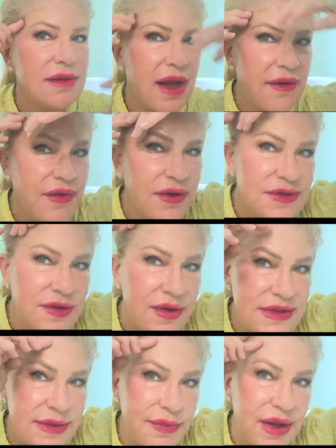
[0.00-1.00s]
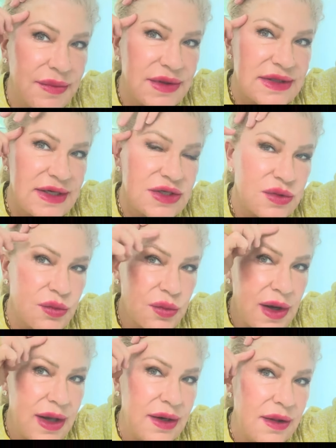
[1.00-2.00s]
I've also got some pigmentation
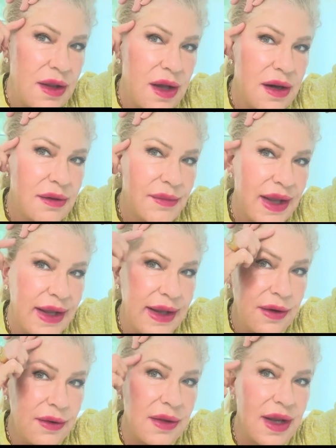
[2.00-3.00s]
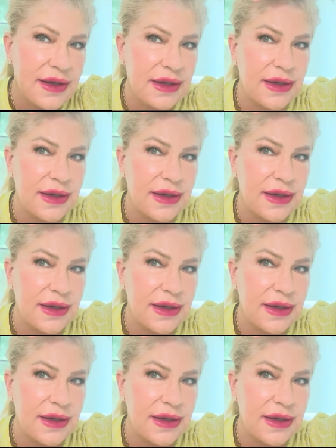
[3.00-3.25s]
right along my hairline